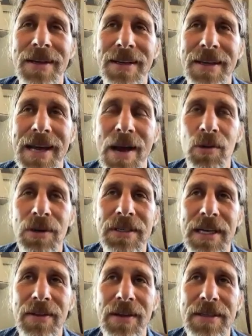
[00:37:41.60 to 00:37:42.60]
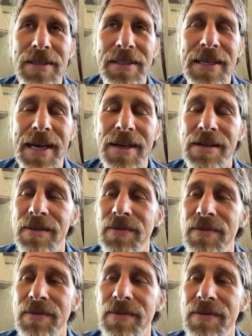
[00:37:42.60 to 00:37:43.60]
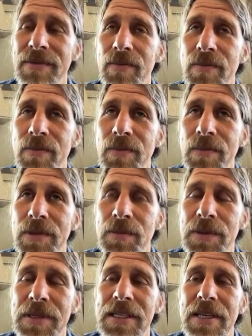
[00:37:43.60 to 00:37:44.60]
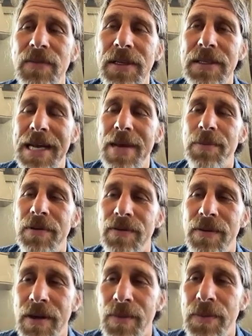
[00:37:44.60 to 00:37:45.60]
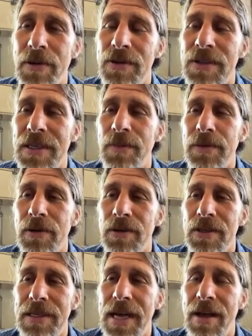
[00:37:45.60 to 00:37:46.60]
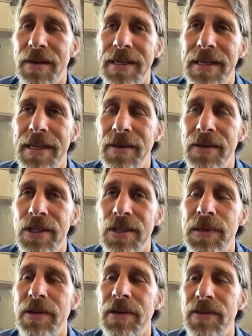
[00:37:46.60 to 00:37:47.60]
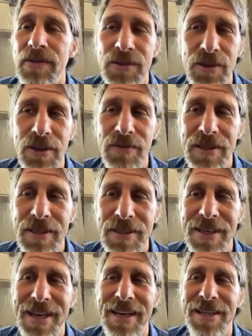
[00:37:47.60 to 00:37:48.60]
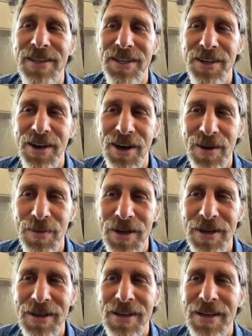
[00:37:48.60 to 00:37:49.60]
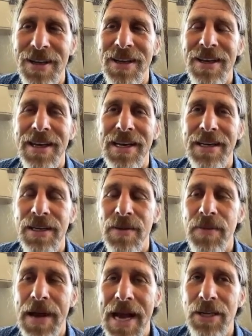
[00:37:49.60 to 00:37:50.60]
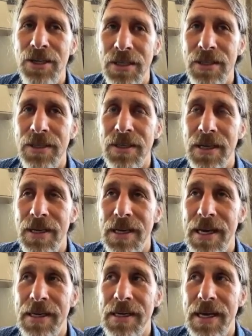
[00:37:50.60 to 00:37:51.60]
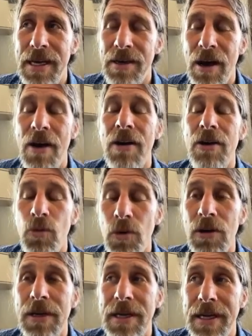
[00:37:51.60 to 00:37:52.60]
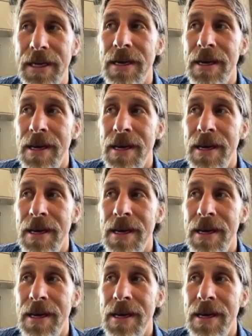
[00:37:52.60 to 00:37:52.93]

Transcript: I will say this, it takes a very specific type of person and personality in the spirit of service and good karma and compassion and hardworking